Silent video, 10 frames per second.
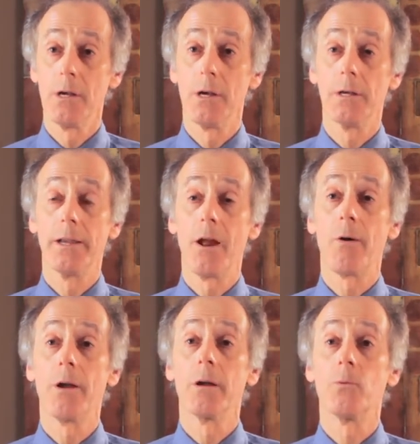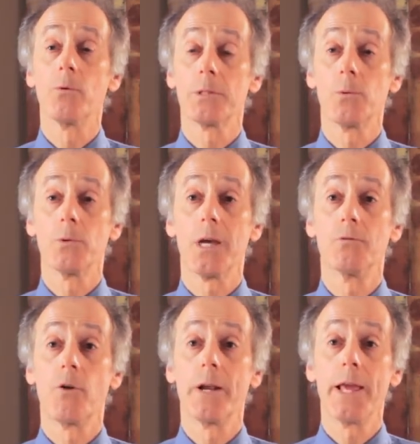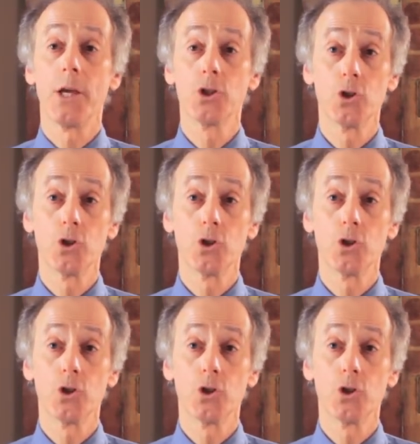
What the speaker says: in an area where someone's had radiation